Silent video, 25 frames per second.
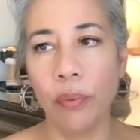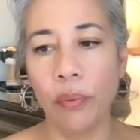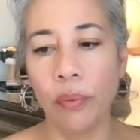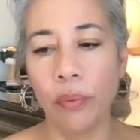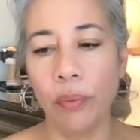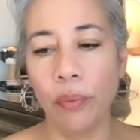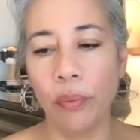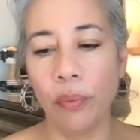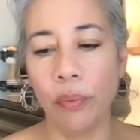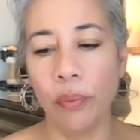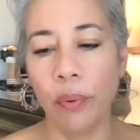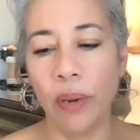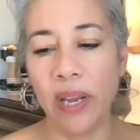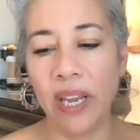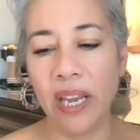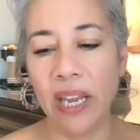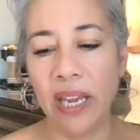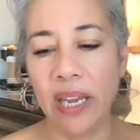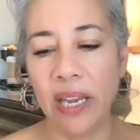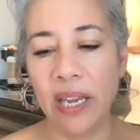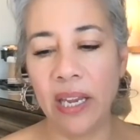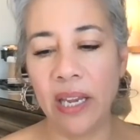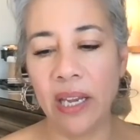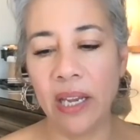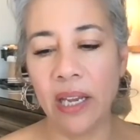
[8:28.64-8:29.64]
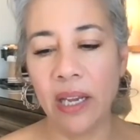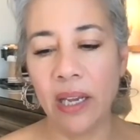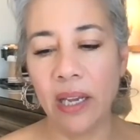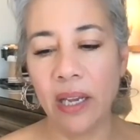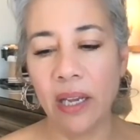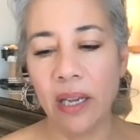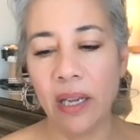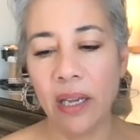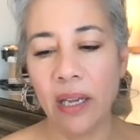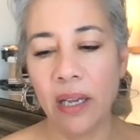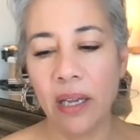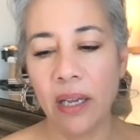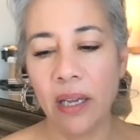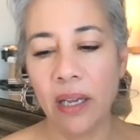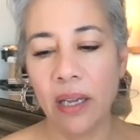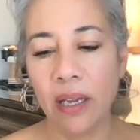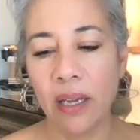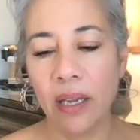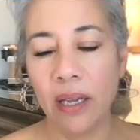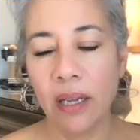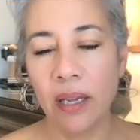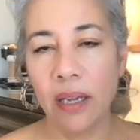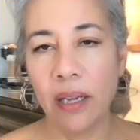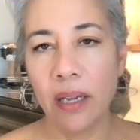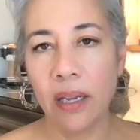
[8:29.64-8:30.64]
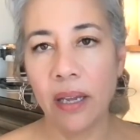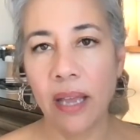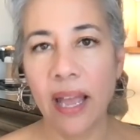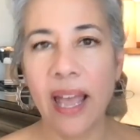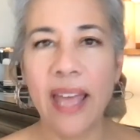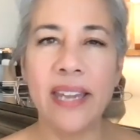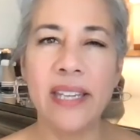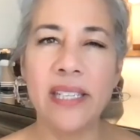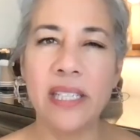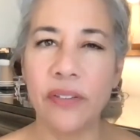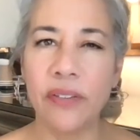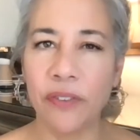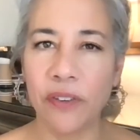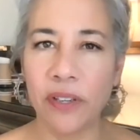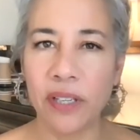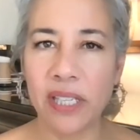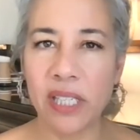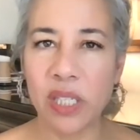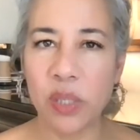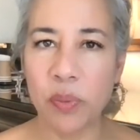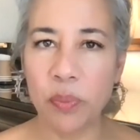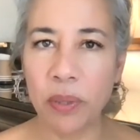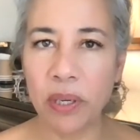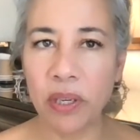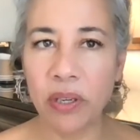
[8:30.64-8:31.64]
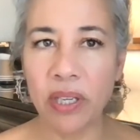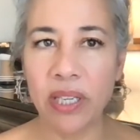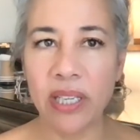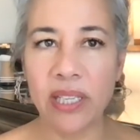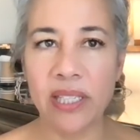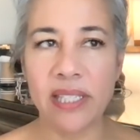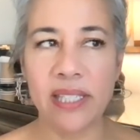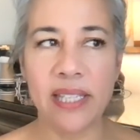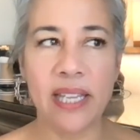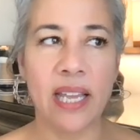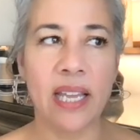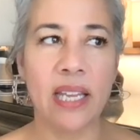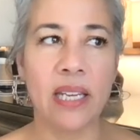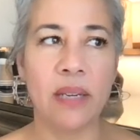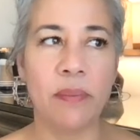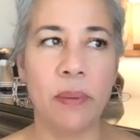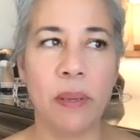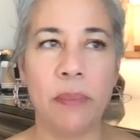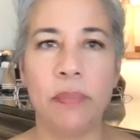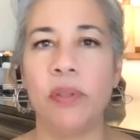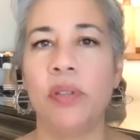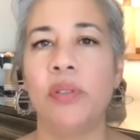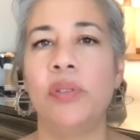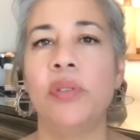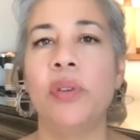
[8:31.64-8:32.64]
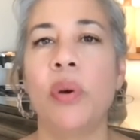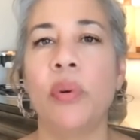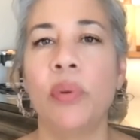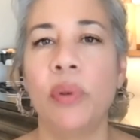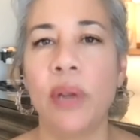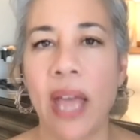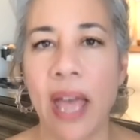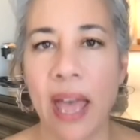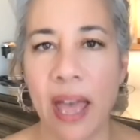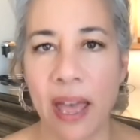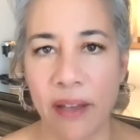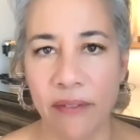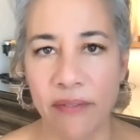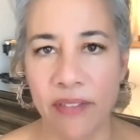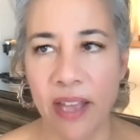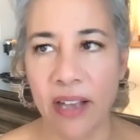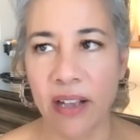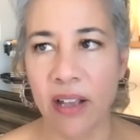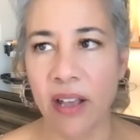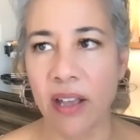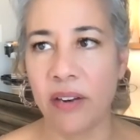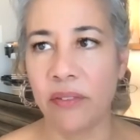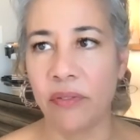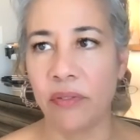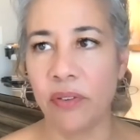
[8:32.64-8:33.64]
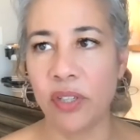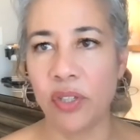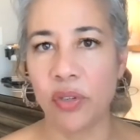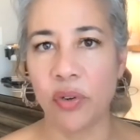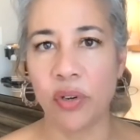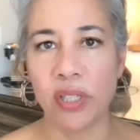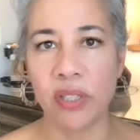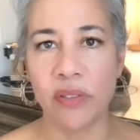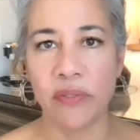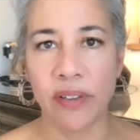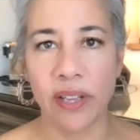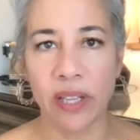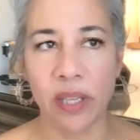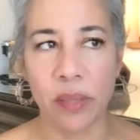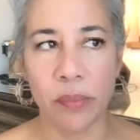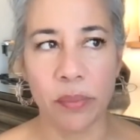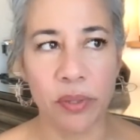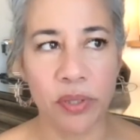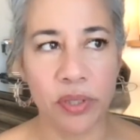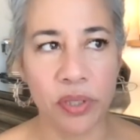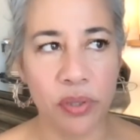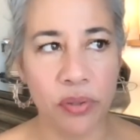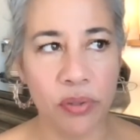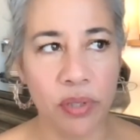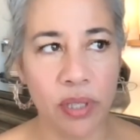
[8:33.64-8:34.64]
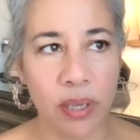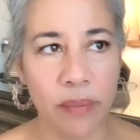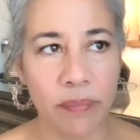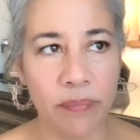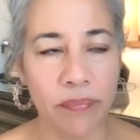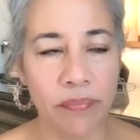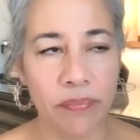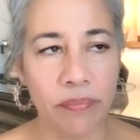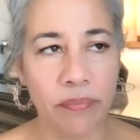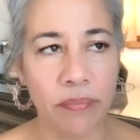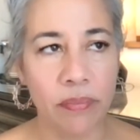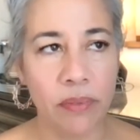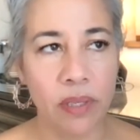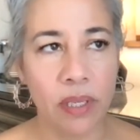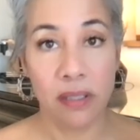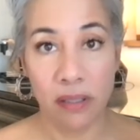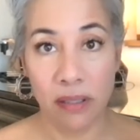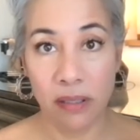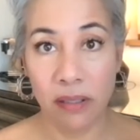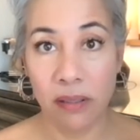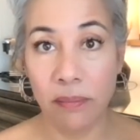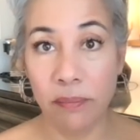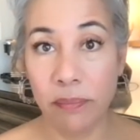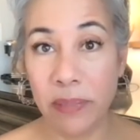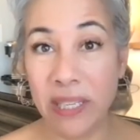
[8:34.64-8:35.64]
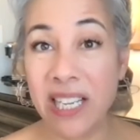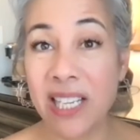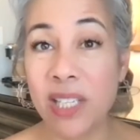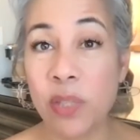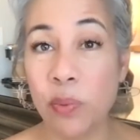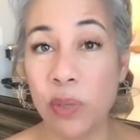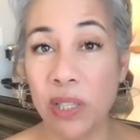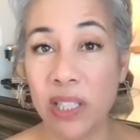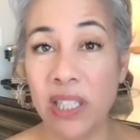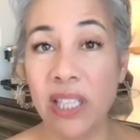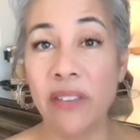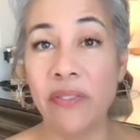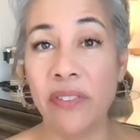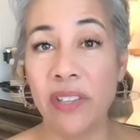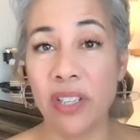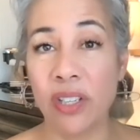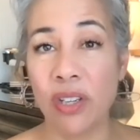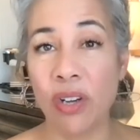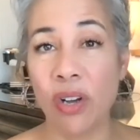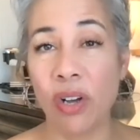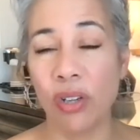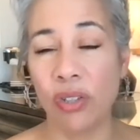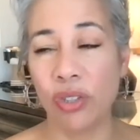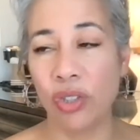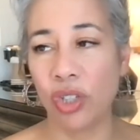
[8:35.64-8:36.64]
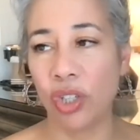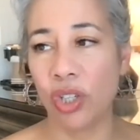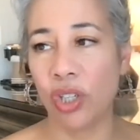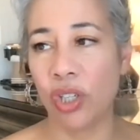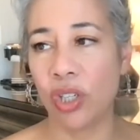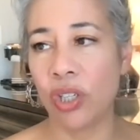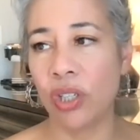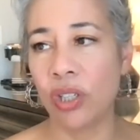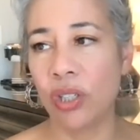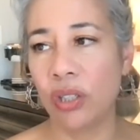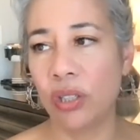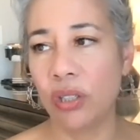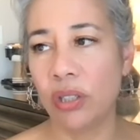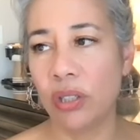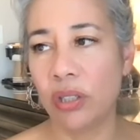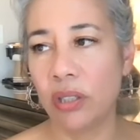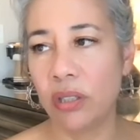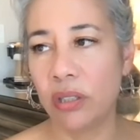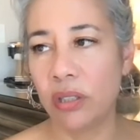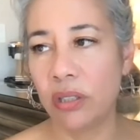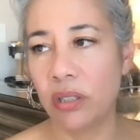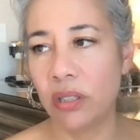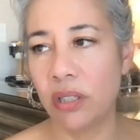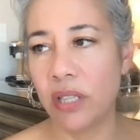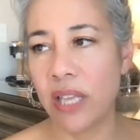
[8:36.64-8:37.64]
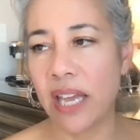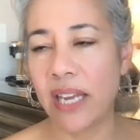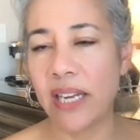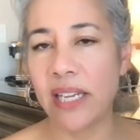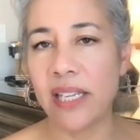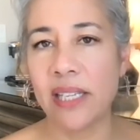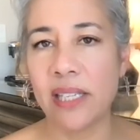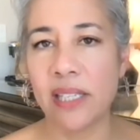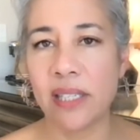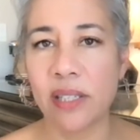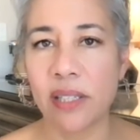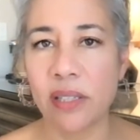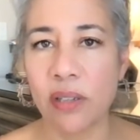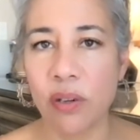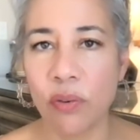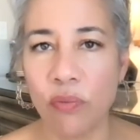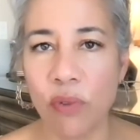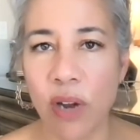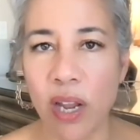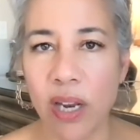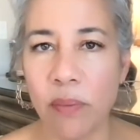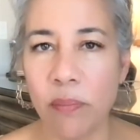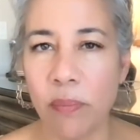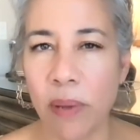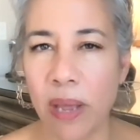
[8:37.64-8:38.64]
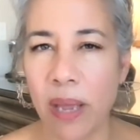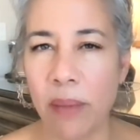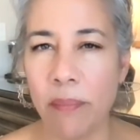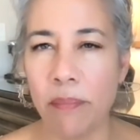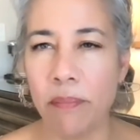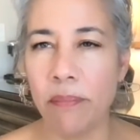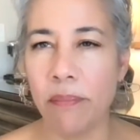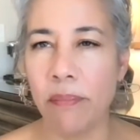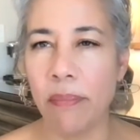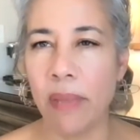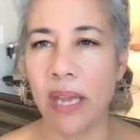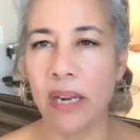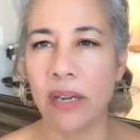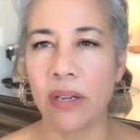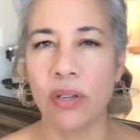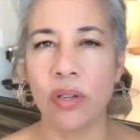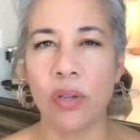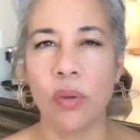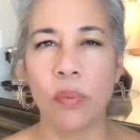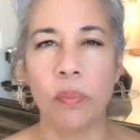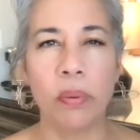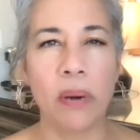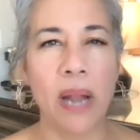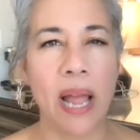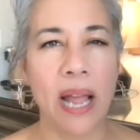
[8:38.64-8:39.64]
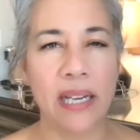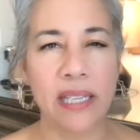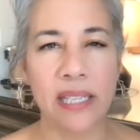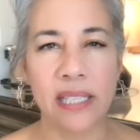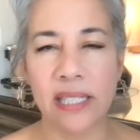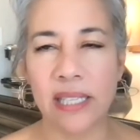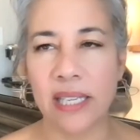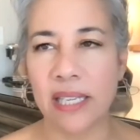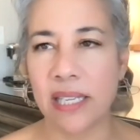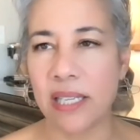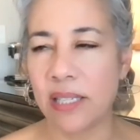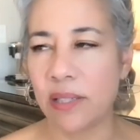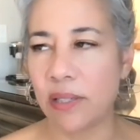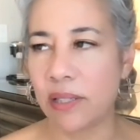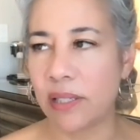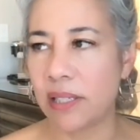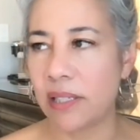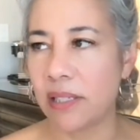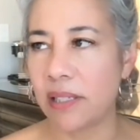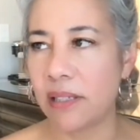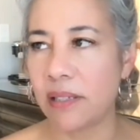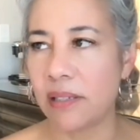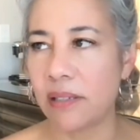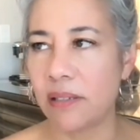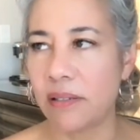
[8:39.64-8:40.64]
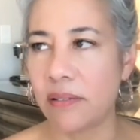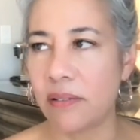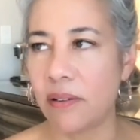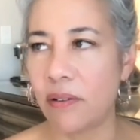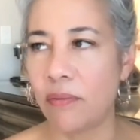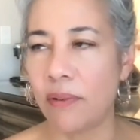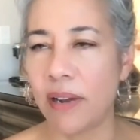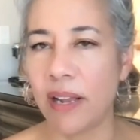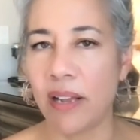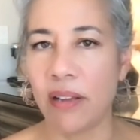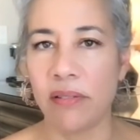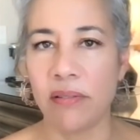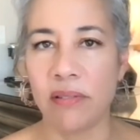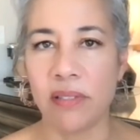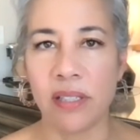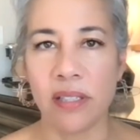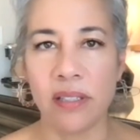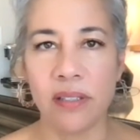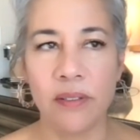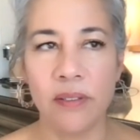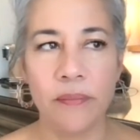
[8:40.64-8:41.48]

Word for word: We had a different experience than people who don't have that kind of resource available to them. Because we live in a culture that is run by medical practices around